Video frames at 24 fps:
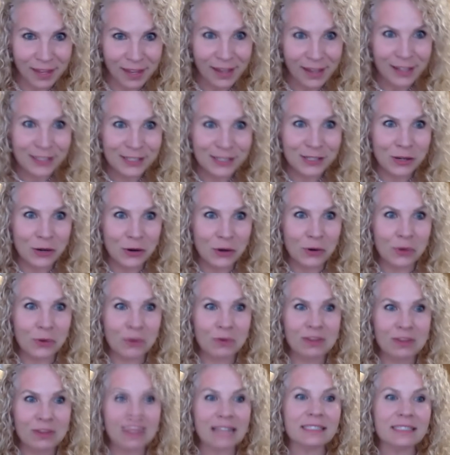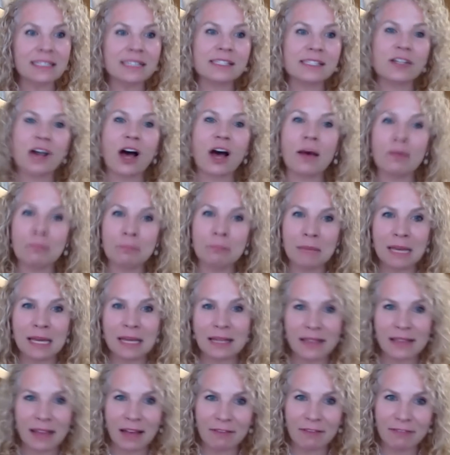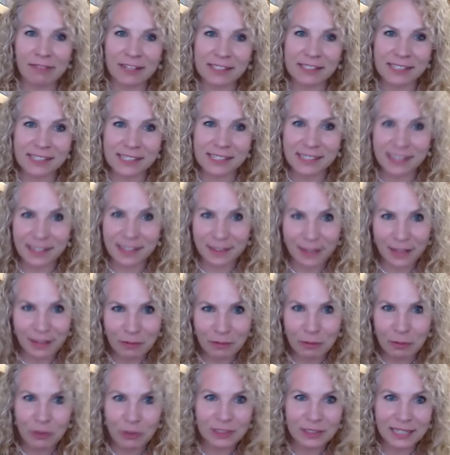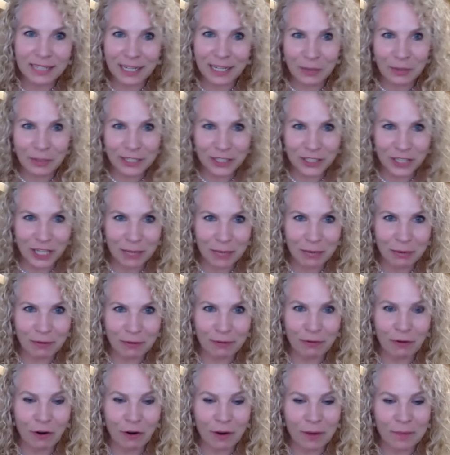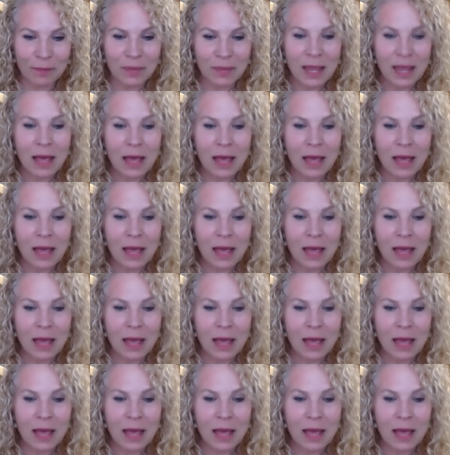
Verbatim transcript: So that does not mean that Vince isn't lovable in any way, shape, or form,